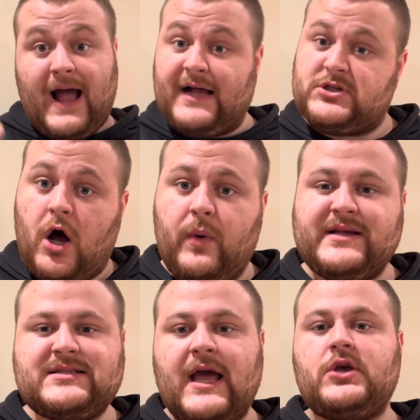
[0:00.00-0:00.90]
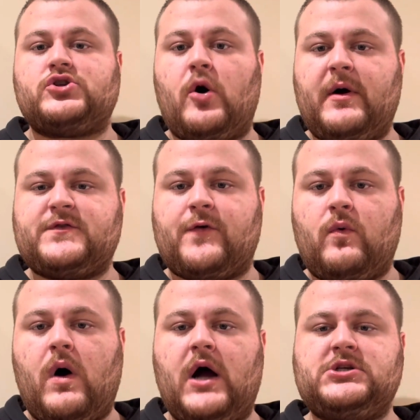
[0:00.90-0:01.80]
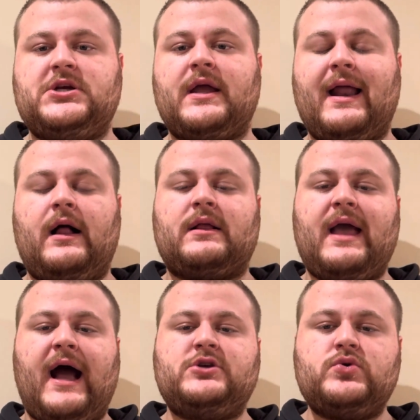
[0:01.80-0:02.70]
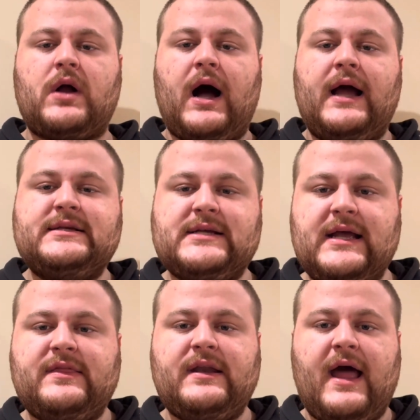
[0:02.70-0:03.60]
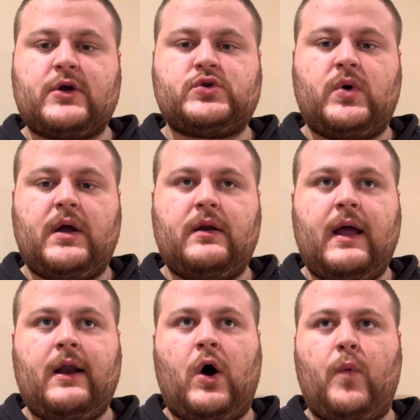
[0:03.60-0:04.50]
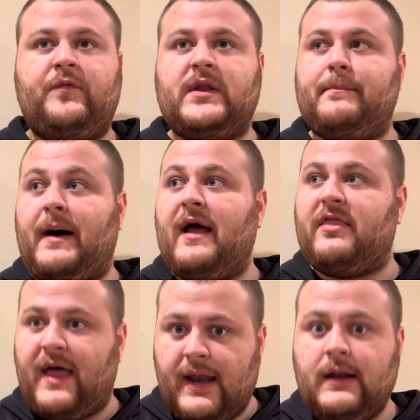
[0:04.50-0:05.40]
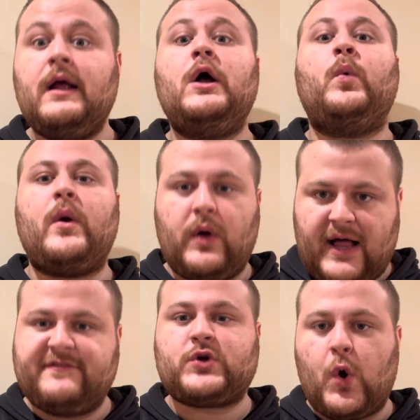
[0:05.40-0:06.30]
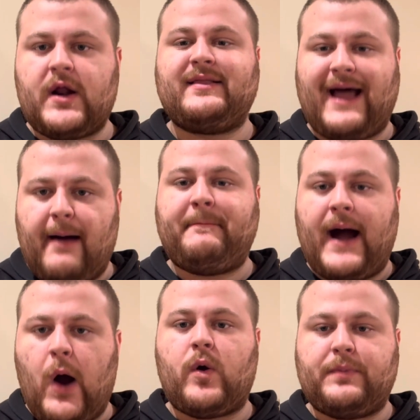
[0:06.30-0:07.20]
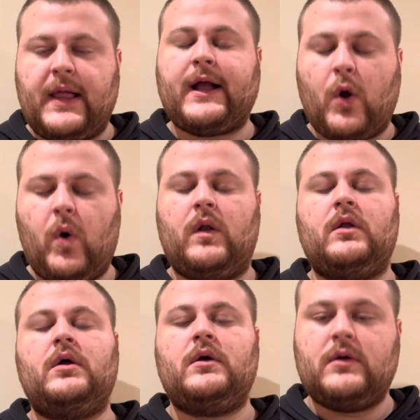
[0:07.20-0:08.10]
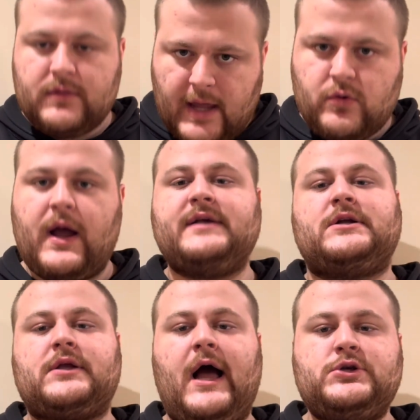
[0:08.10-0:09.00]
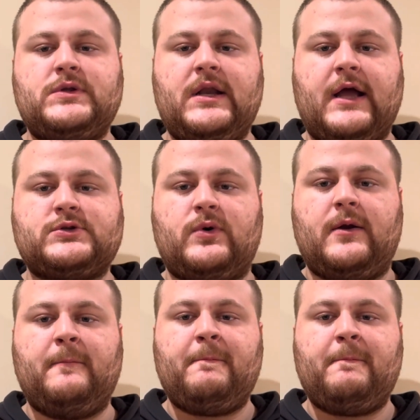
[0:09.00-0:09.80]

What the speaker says: As always, thank you so much for watching, and I'll catch you guys in the next one. And hopefully by then, we will have scored a damn power play goal. Thank you guys, and I'll catch you in the next one.